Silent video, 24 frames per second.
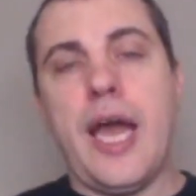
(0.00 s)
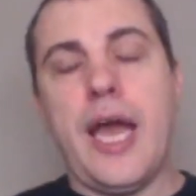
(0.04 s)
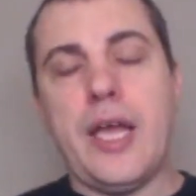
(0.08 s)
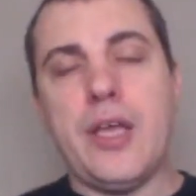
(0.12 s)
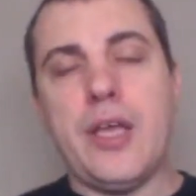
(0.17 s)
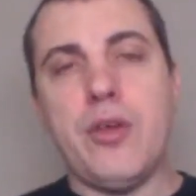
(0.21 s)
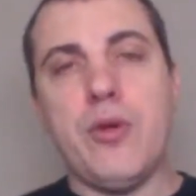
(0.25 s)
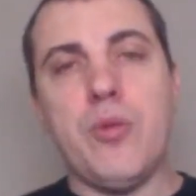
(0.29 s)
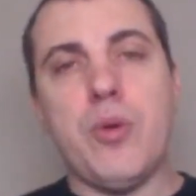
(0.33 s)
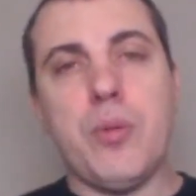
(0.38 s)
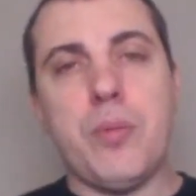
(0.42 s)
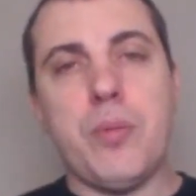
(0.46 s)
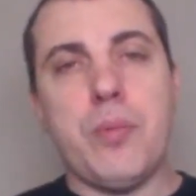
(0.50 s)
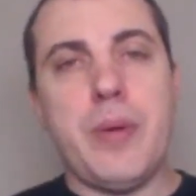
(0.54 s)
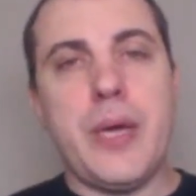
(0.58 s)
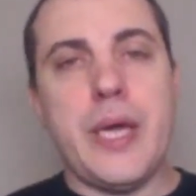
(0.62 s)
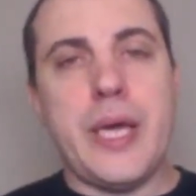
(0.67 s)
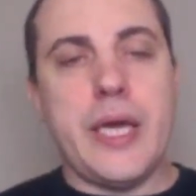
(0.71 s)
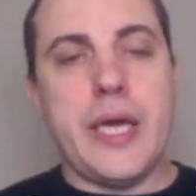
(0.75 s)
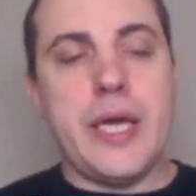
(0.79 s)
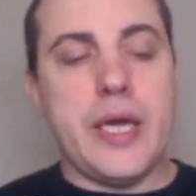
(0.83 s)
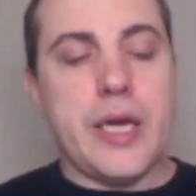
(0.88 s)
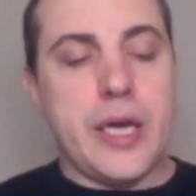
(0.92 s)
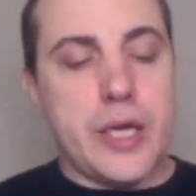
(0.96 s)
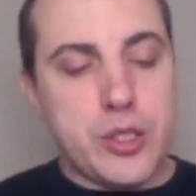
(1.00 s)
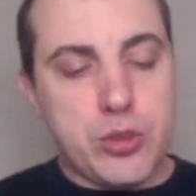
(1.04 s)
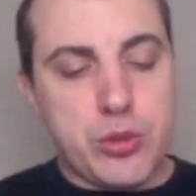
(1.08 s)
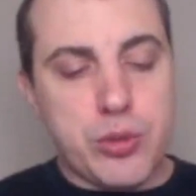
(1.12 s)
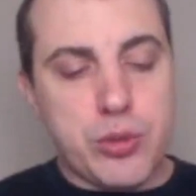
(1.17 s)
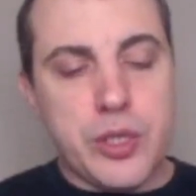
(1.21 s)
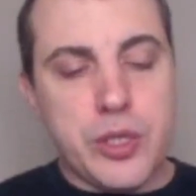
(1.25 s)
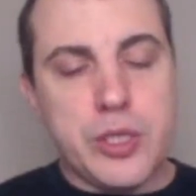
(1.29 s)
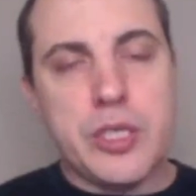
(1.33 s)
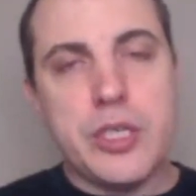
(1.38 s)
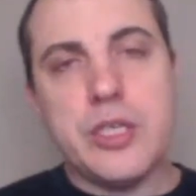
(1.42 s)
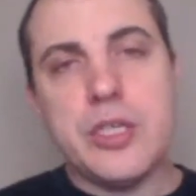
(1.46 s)
and you were picking a
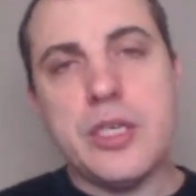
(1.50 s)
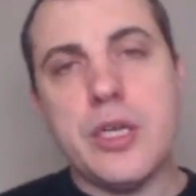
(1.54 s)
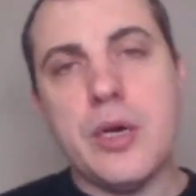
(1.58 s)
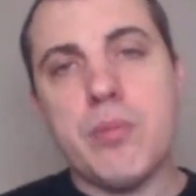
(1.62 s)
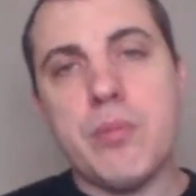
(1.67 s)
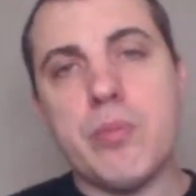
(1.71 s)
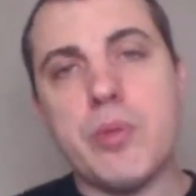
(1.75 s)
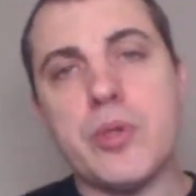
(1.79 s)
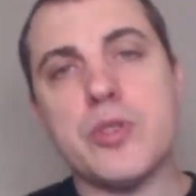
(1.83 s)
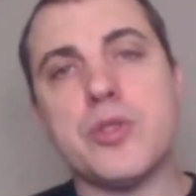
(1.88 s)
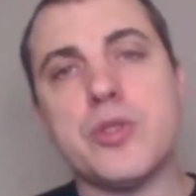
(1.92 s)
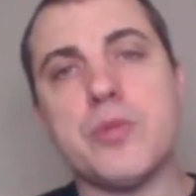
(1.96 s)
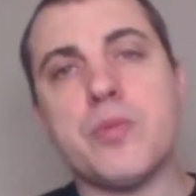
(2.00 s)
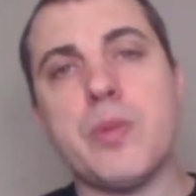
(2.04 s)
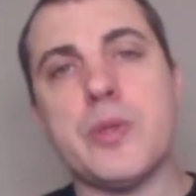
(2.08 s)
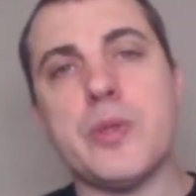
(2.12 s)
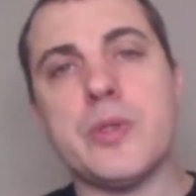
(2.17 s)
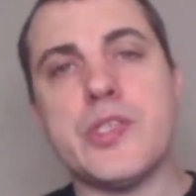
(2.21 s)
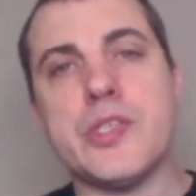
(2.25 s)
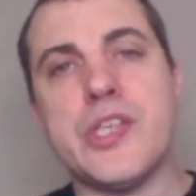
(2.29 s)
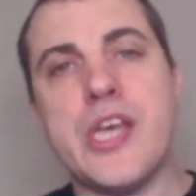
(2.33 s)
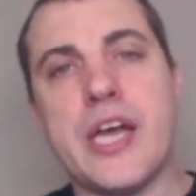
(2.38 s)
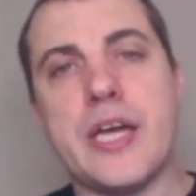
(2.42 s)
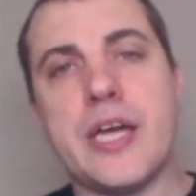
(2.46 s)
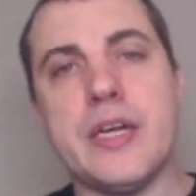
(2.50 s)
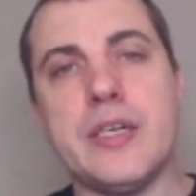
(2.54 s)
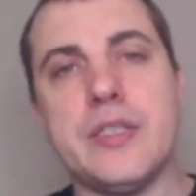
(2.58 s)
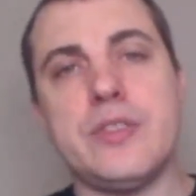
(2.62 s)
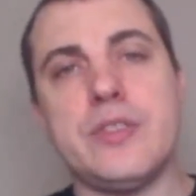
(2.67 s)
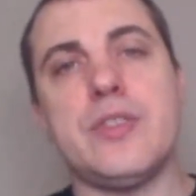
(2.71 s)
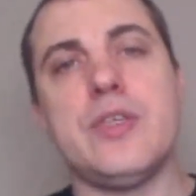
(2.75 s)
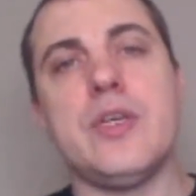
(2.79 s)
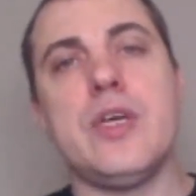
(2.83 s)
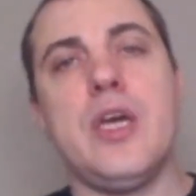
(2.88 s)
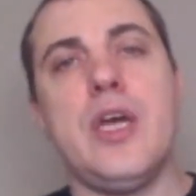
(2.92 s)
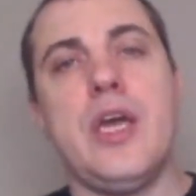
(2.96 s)
trillion numbers per
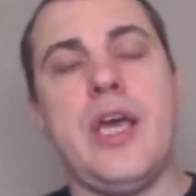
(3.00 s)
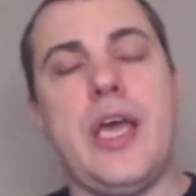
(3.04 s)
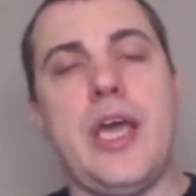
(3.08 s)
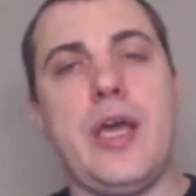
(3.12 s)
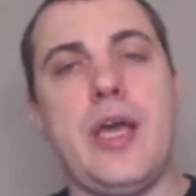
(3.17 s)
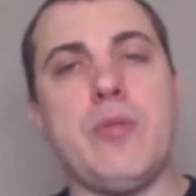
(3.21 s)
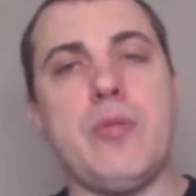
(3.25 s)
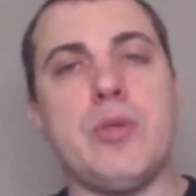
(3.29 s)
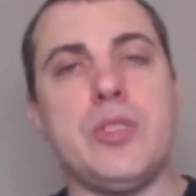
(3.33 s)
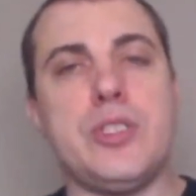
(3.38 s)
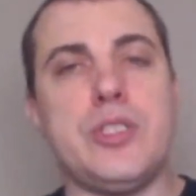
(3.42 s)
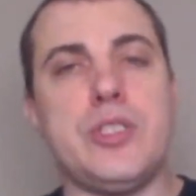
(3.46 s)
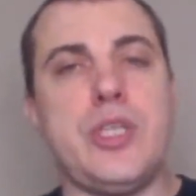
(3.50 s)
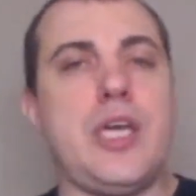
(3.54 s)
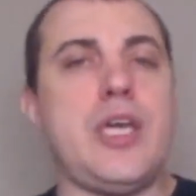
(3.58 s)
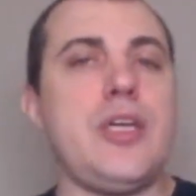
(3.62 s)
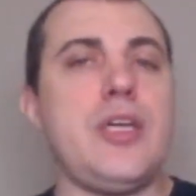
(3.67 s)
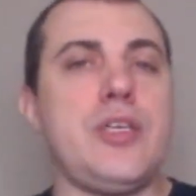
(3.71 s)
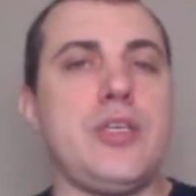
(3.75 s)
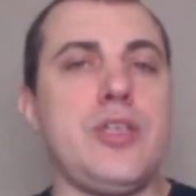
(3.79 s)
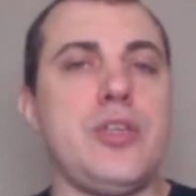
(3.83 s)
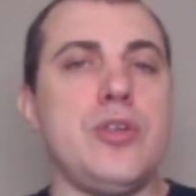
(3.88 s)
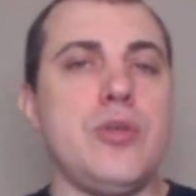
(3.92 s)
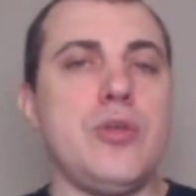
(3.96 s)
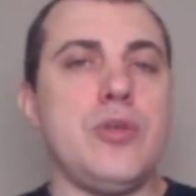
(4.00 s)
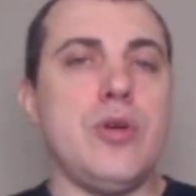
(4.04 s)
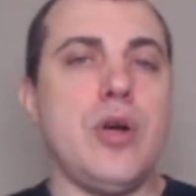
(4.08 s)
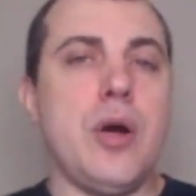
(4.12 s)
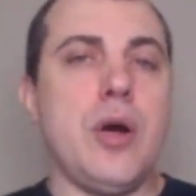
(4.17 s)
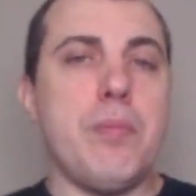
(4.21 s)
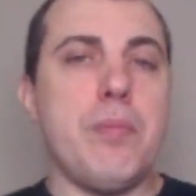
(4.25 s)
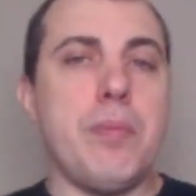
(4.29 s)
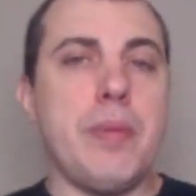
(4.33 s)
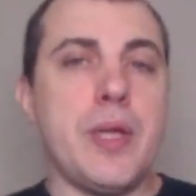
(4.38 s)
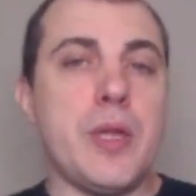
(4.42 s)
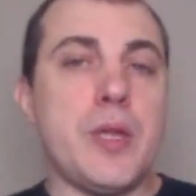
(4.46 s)
second, it would take you
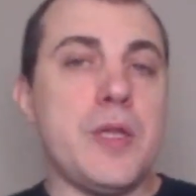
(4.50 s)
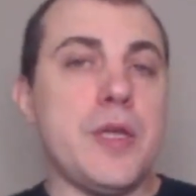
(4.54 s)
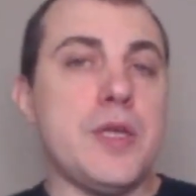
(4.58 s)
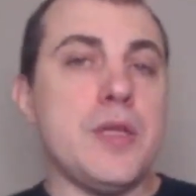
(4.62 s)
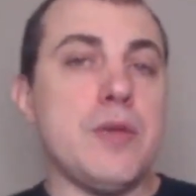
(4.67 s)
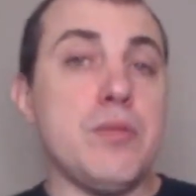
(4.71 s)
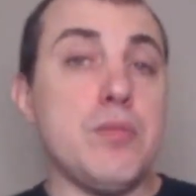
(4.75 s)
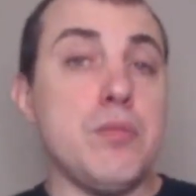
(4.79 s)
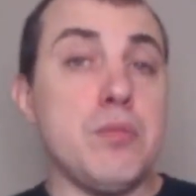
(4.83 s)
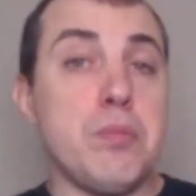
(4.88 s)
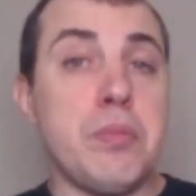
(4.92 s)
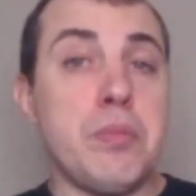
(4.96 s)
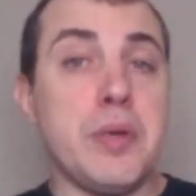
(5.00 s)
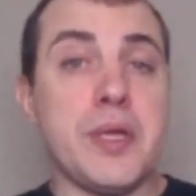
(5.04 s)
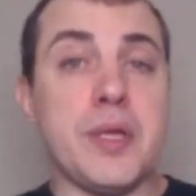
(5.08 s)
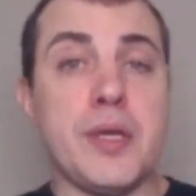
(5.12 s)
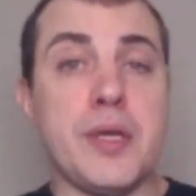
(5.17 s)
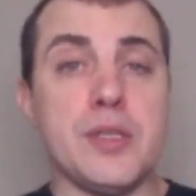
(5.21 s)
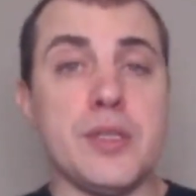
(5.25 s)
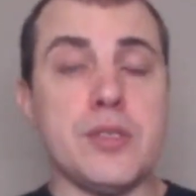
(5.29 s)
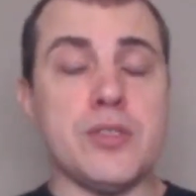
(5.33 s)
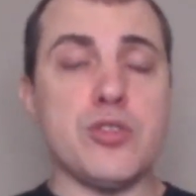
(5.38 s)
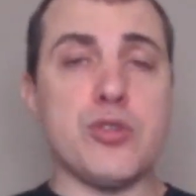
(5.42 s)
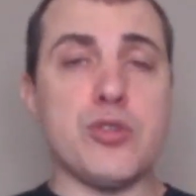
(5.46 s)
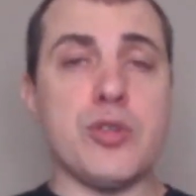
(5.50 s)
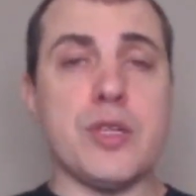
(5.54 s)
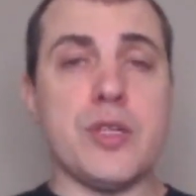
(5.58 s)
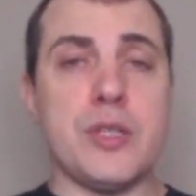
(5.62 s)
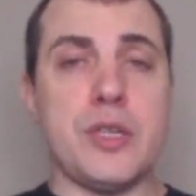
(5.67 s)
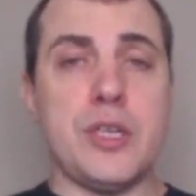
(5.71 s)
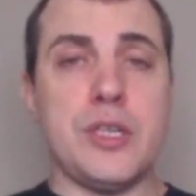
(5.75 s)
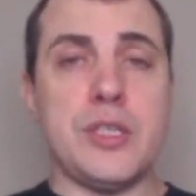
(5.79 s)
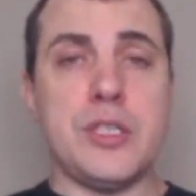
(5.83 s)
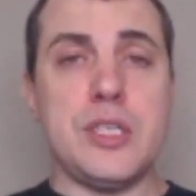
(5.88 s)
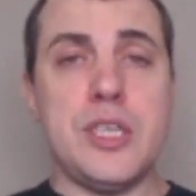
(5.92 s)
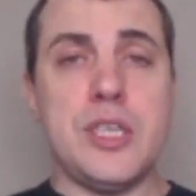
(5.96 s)
a billion
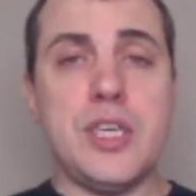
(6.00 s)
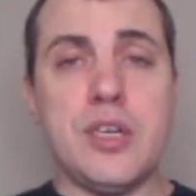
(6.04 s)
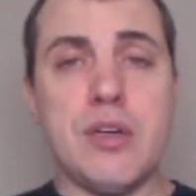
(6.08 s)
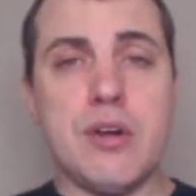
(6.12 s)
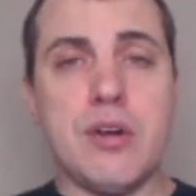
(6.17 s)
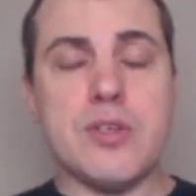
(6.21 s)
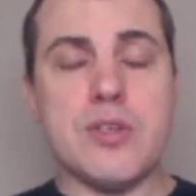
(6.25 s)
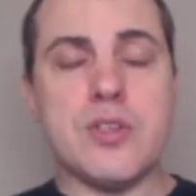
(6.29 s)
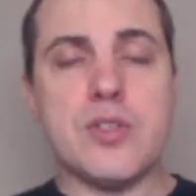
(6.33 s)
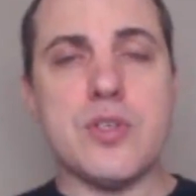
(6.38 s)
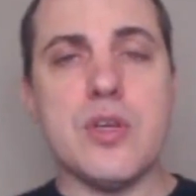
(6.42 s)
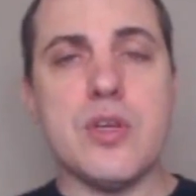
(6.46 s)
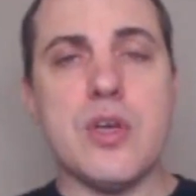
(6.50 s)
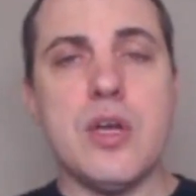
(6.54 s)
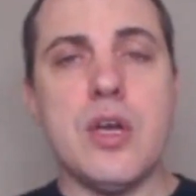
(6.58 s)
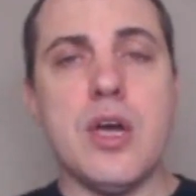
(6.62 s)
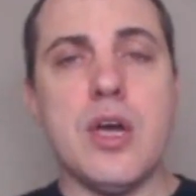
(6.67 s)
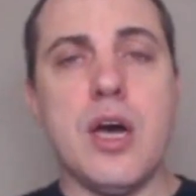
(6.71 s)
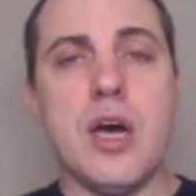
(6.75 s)
trillion years